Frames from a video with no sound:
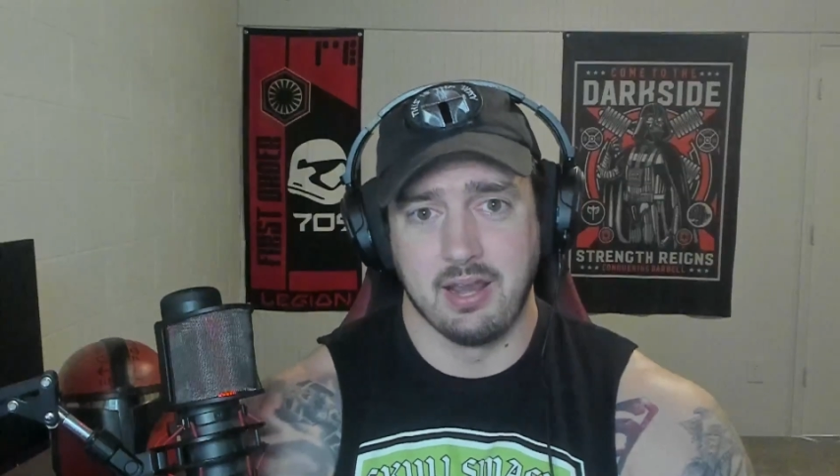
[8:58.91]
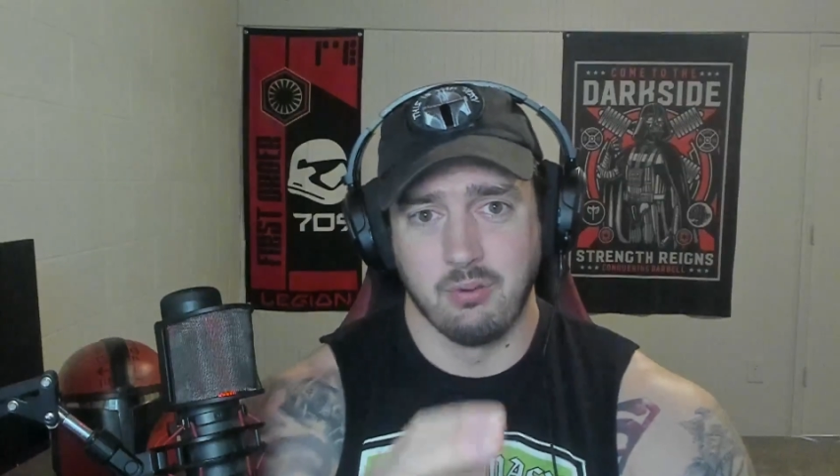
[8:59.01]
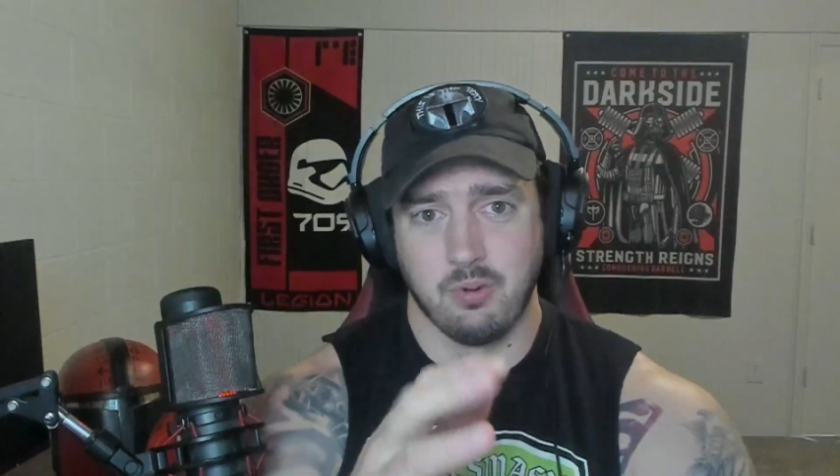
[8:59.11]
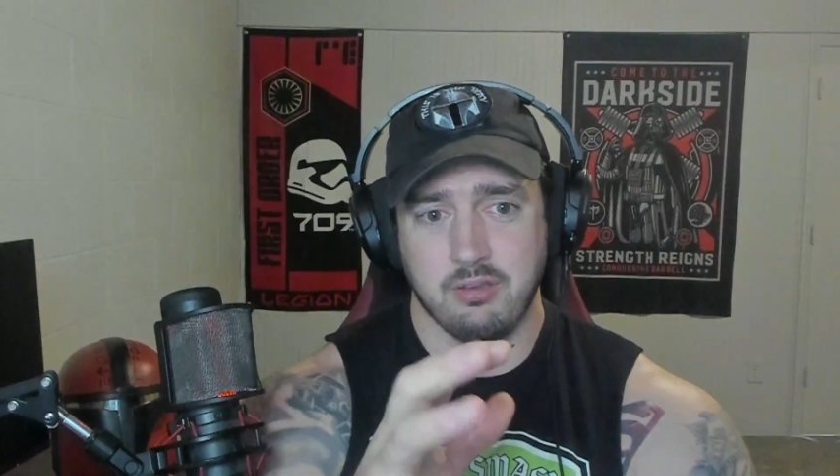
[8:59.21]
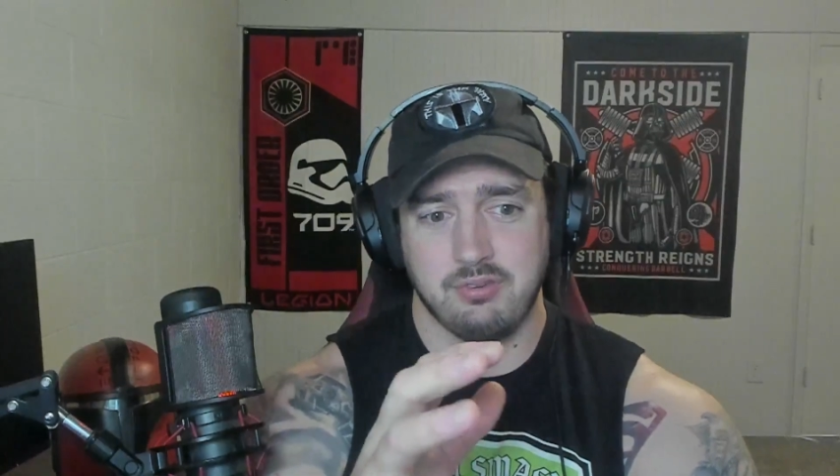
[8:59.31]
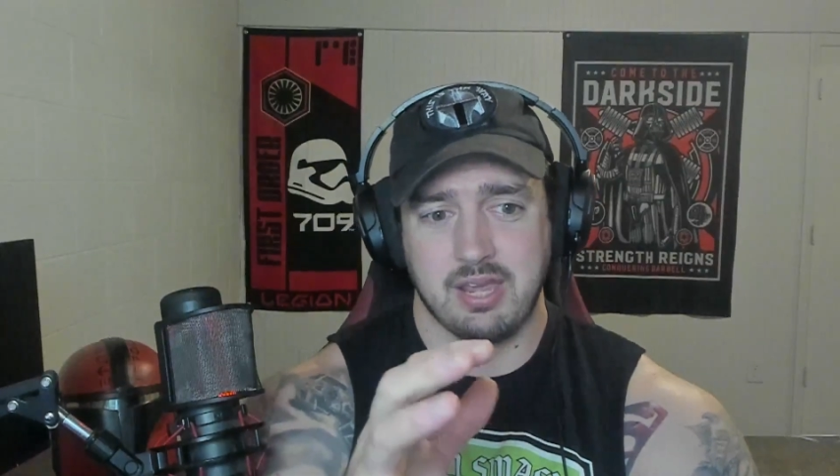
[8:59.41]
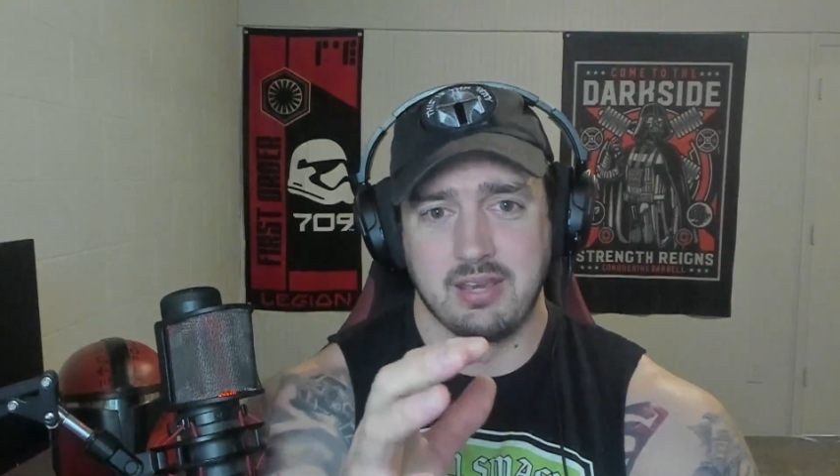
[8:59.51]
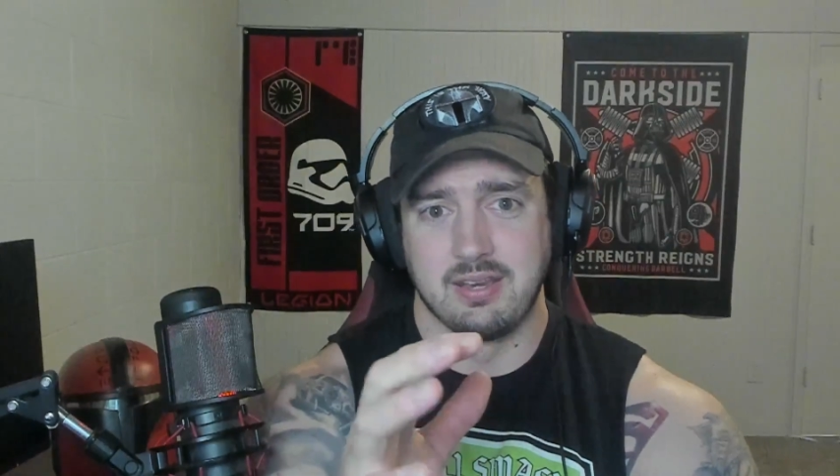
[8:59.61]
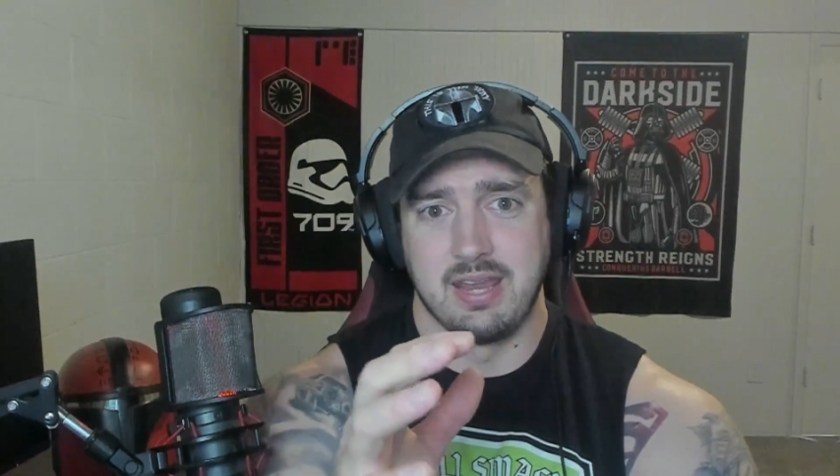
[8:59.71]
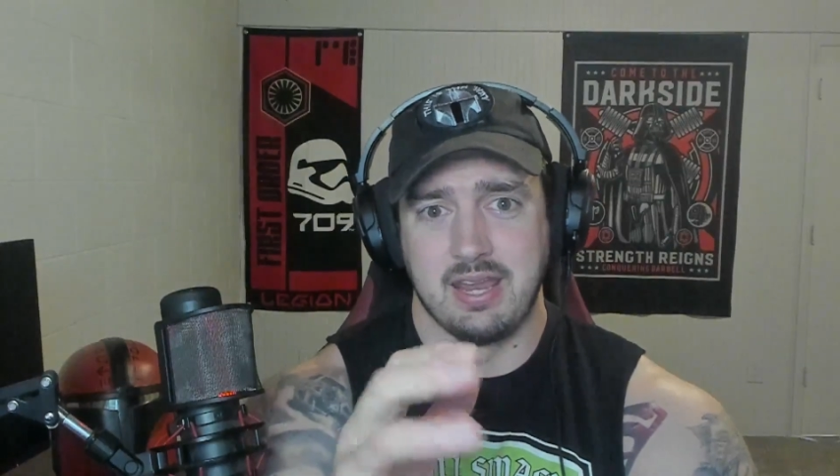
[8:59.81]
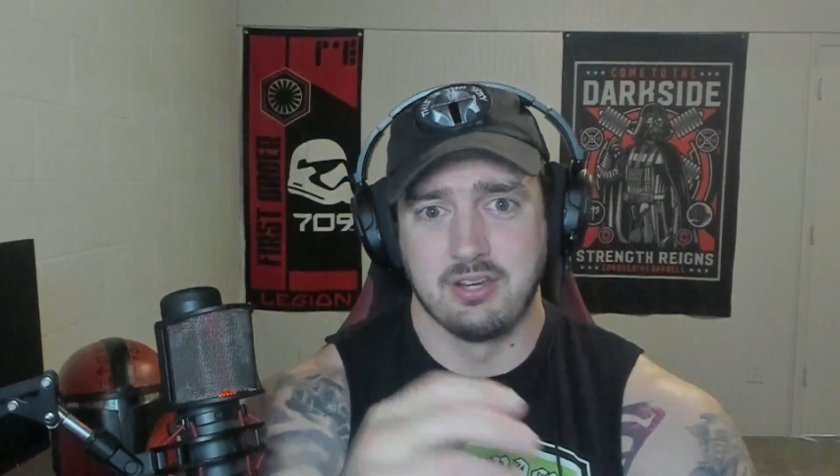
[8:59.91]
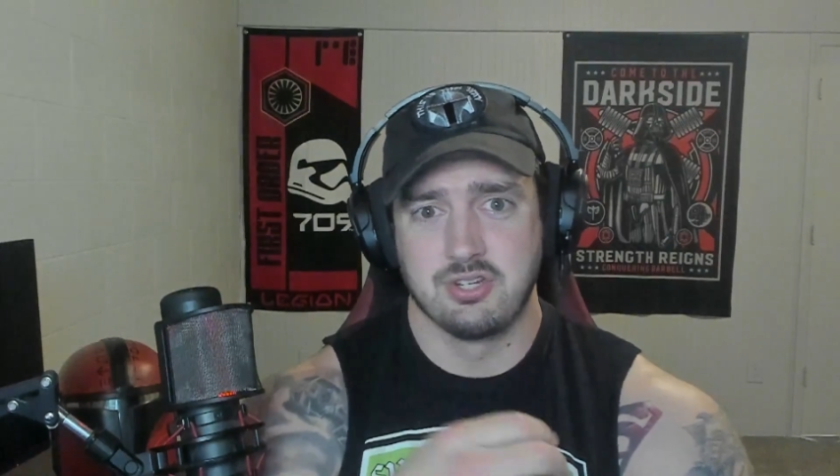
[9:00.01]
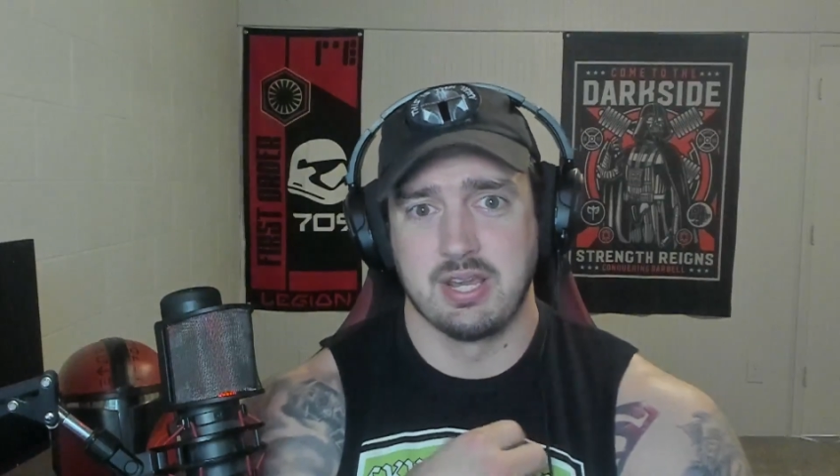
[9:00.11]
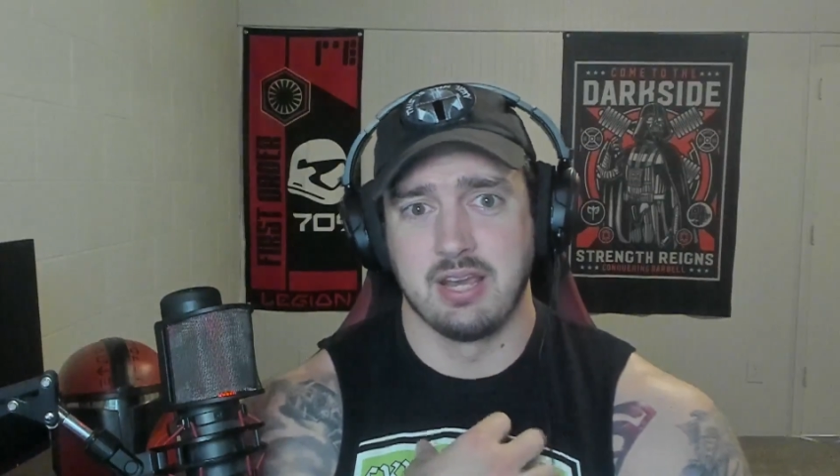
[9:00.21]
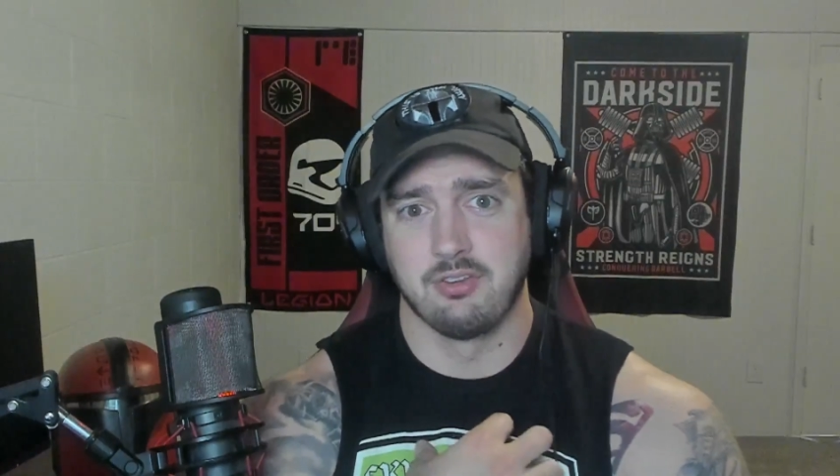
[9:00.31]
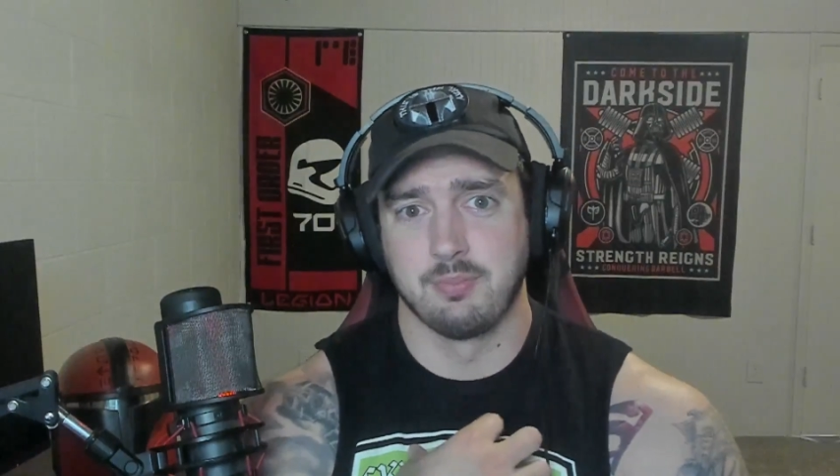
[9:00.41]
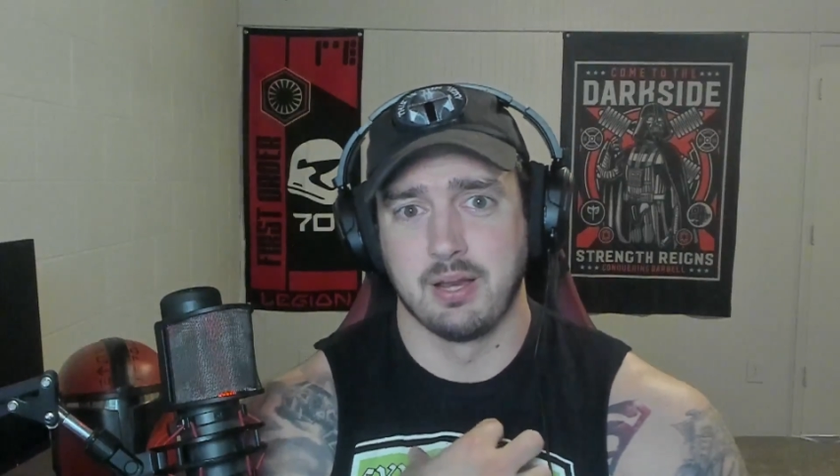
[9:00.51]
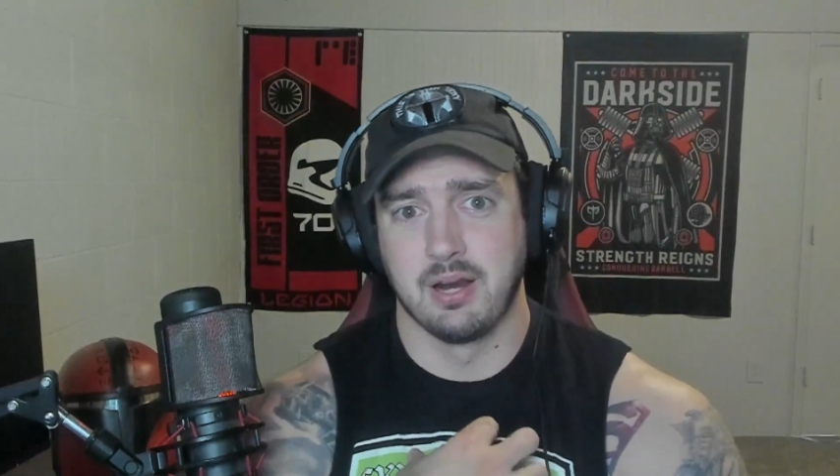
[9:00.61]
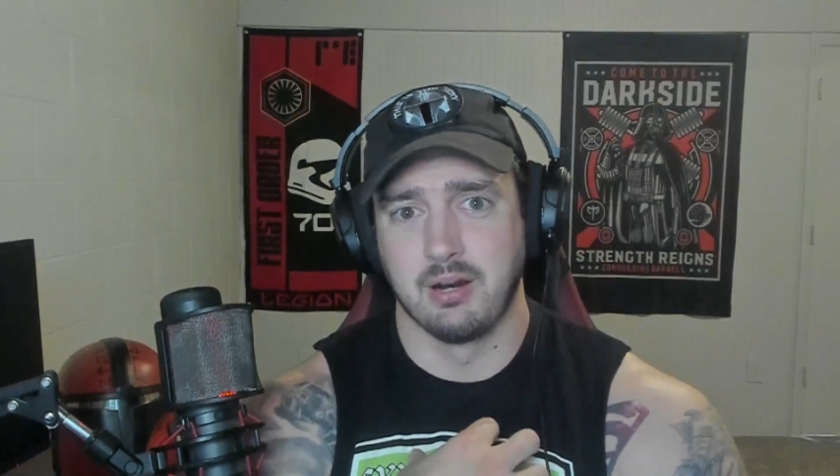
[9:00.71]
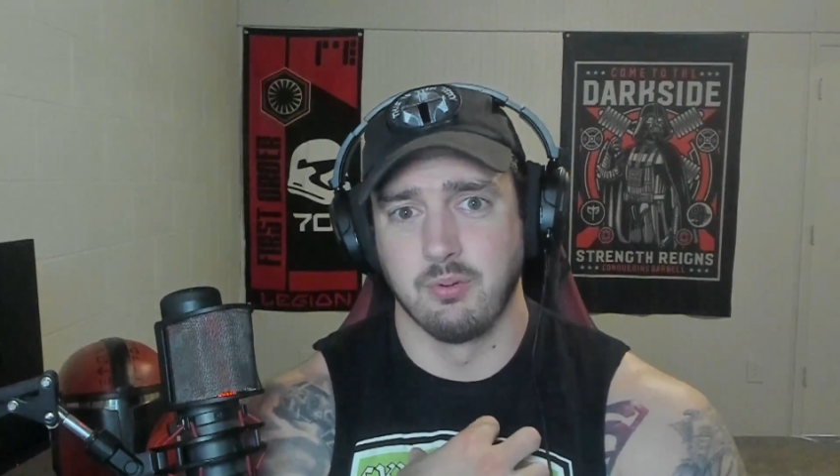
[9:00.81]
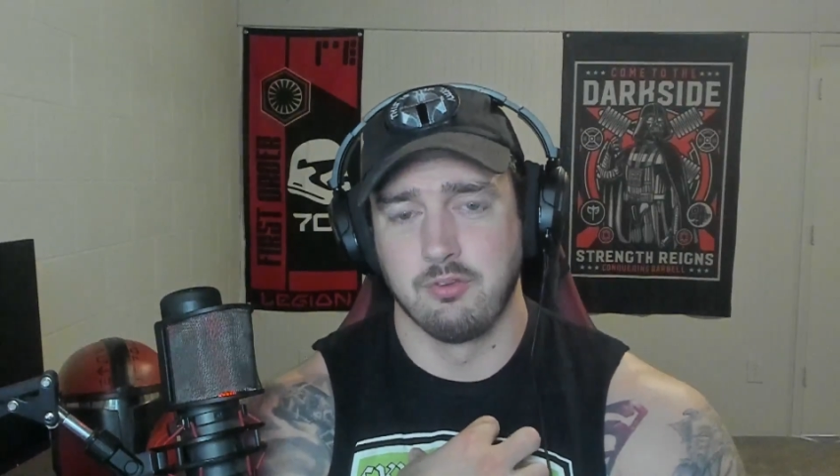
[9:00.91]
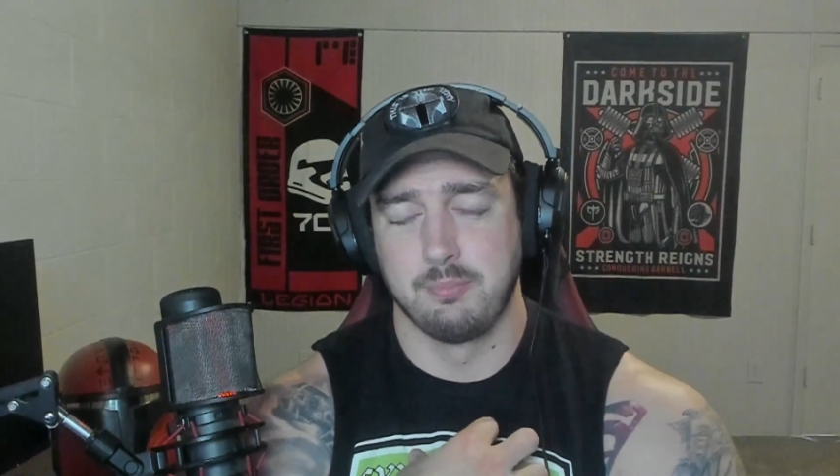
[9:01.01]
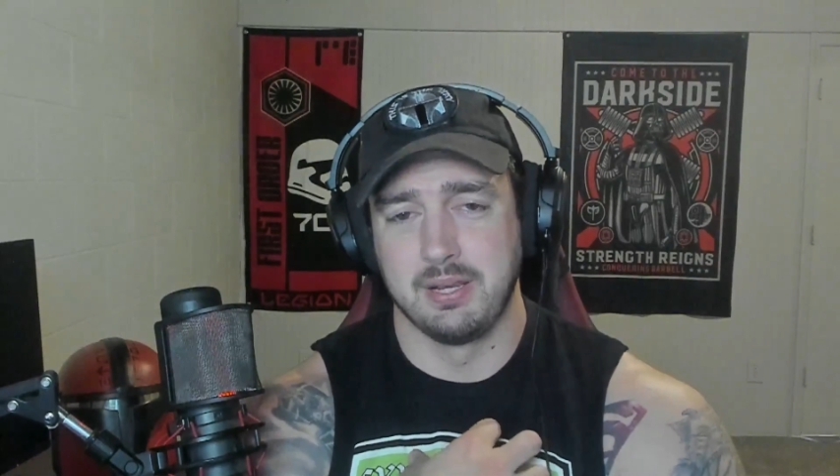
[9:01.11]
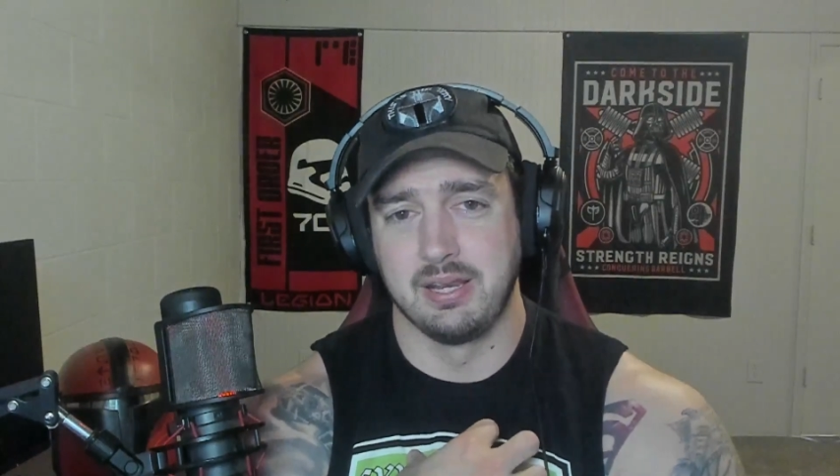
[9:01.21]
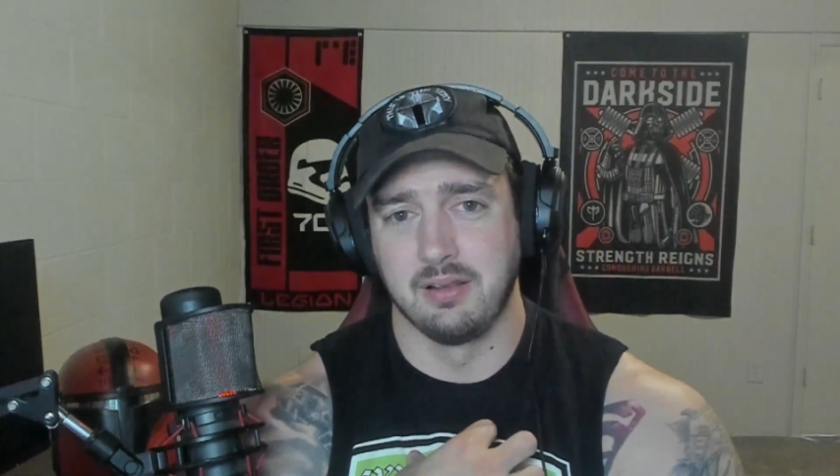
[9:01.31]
I was getting handshakes. My heart was beating a